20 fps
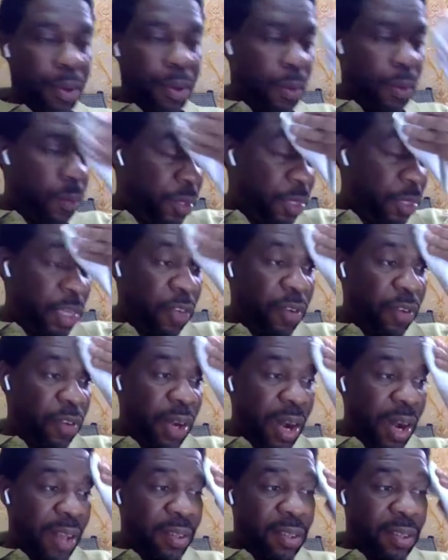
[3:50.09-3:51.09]
God was
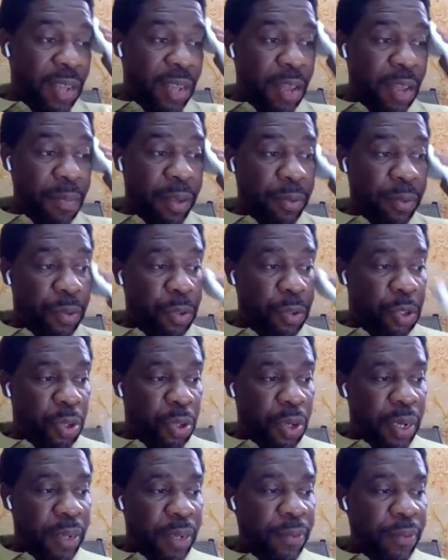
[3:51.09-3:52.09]
giving an assignment to
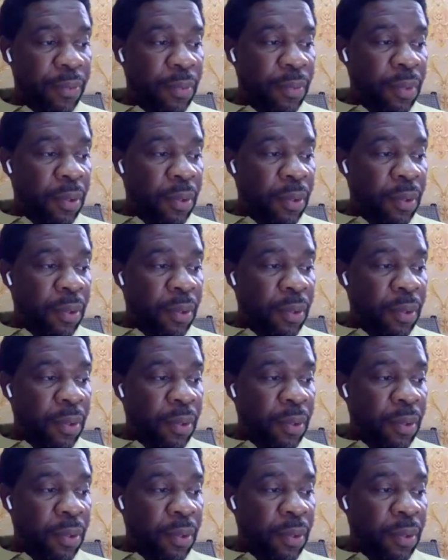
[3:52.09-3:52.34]
Jonah.